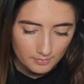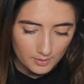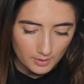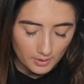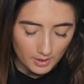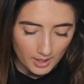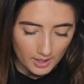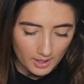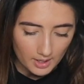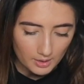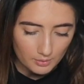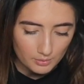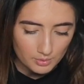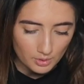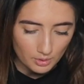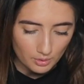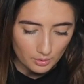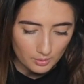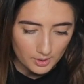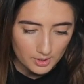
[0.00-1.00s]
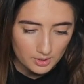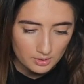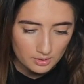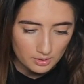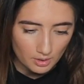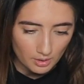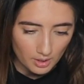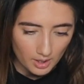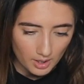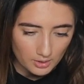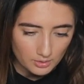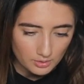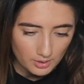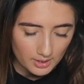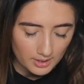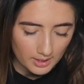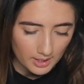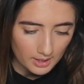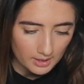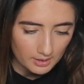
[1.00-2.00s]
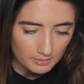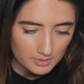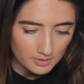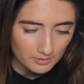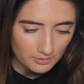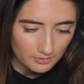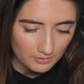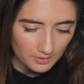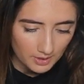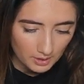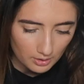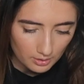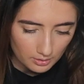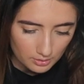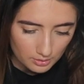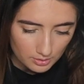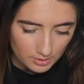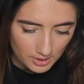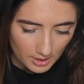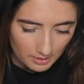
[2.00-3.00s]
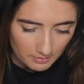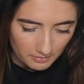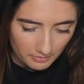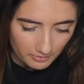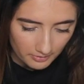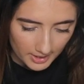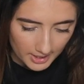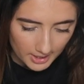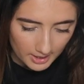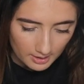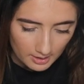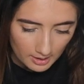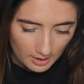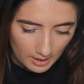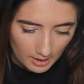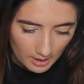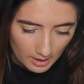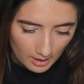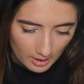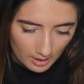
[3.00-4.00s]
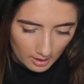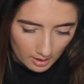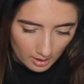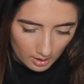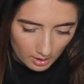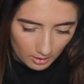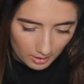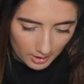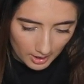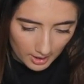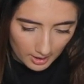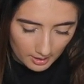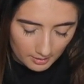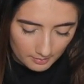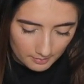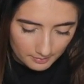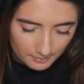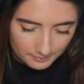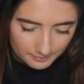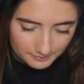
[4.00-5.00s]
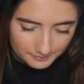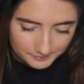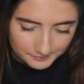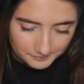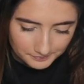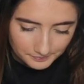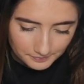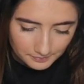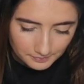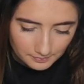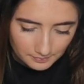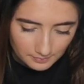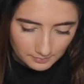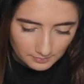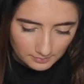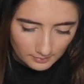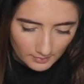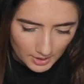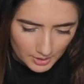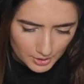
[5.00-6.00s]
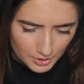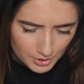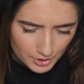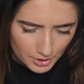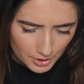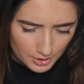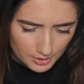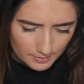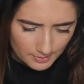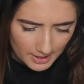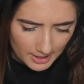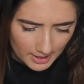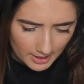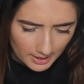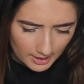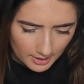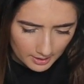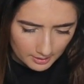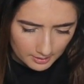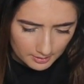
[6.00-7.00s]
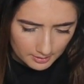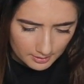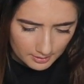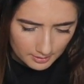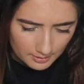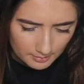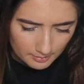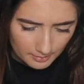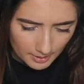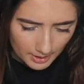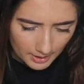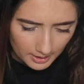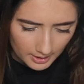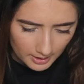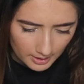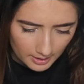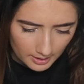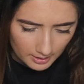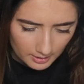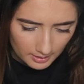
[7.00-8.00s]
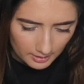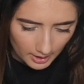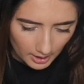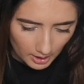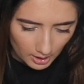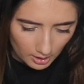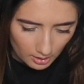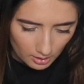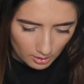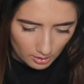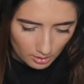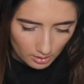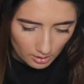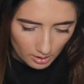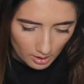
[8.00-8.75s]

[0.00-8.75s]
Okay, it was always so hard trying to get them to fit her dumb feet. Okay. Excuse me. Bye. Thank you.